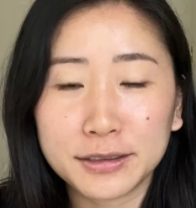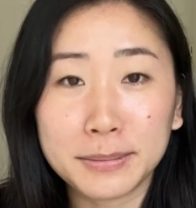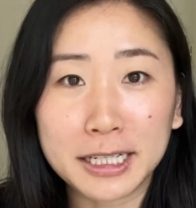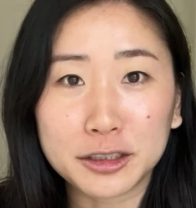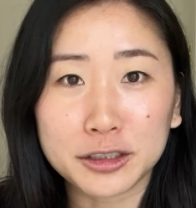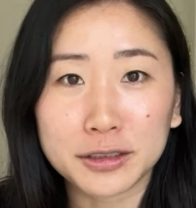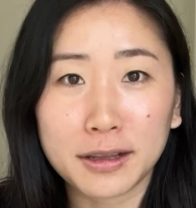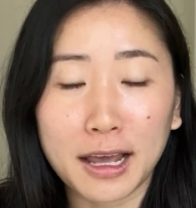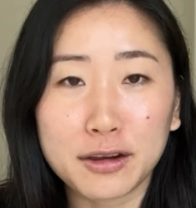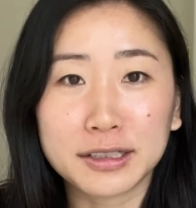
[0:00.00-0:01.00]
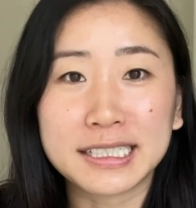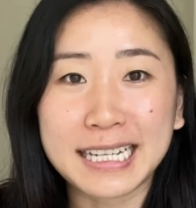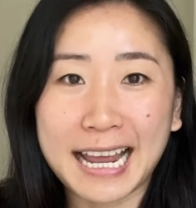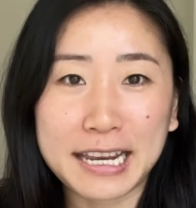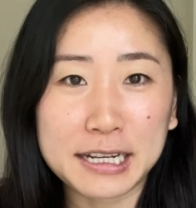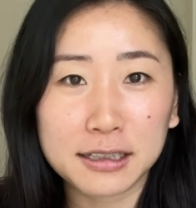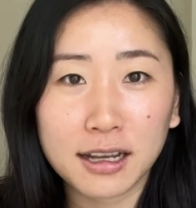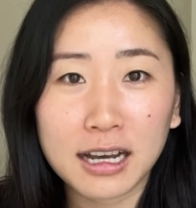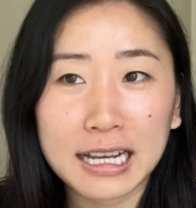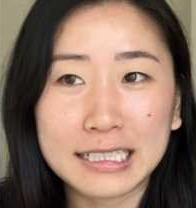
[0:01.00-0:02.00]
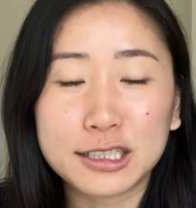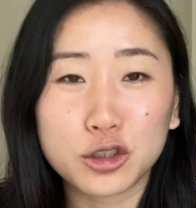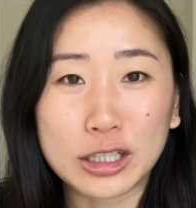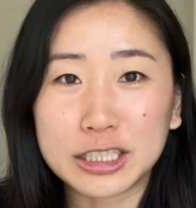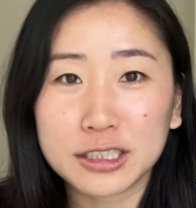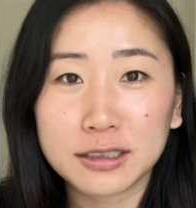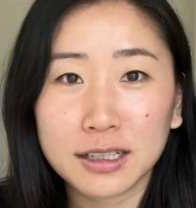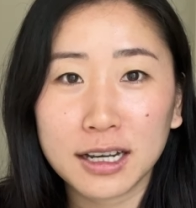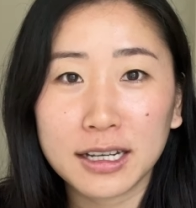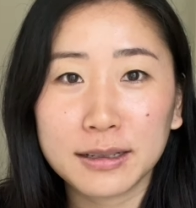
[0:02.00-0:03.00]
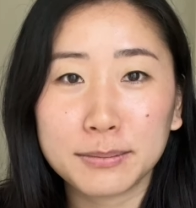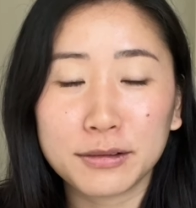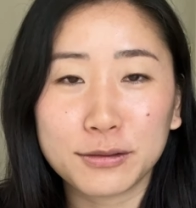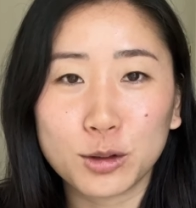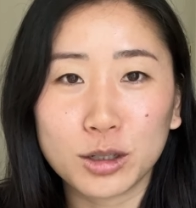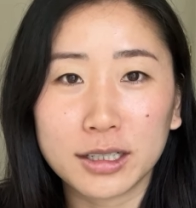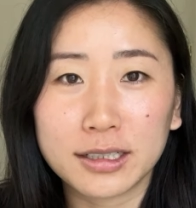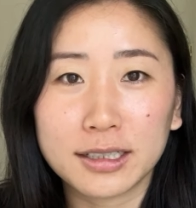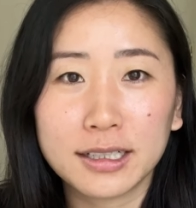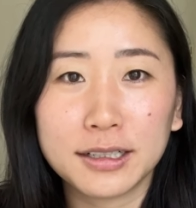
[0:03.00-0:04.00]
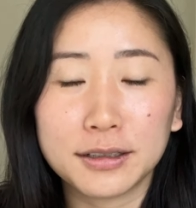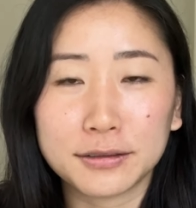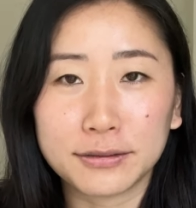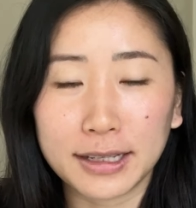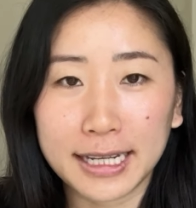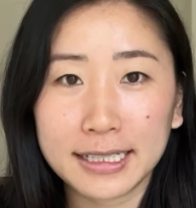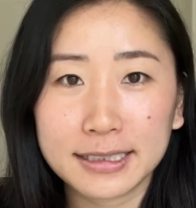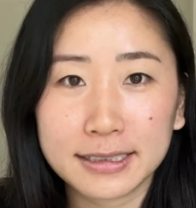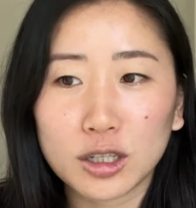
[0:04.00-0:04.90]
to make sure that you're standing a lot and stretching a lot before your flight.